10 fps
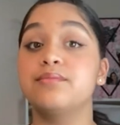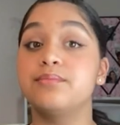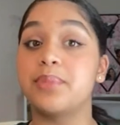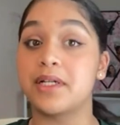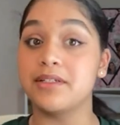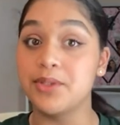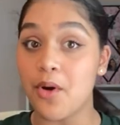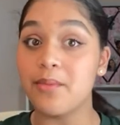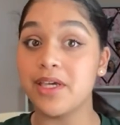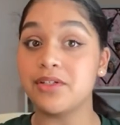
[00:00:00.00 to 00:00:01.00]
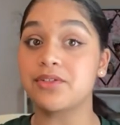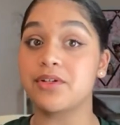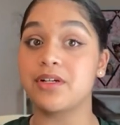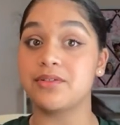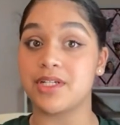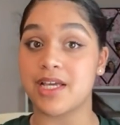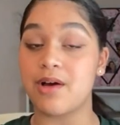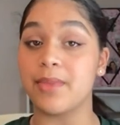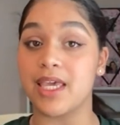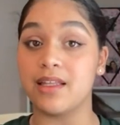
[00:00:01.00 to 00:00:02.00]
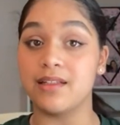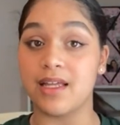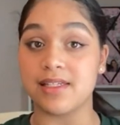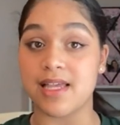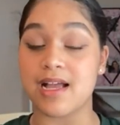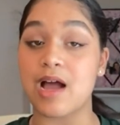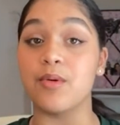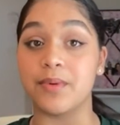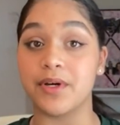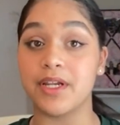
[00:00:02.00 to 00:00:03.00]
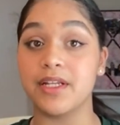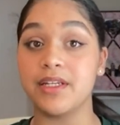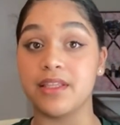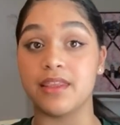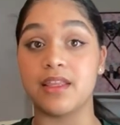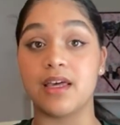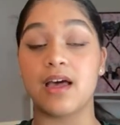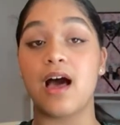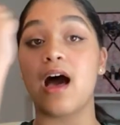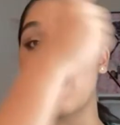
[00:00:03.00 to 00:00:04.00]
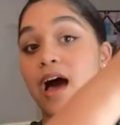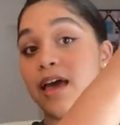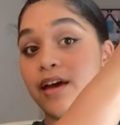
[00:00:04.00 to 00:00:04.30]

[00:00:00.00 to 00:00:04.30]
But go make sure to go check out Makayla Lysiak. I will put it in the eye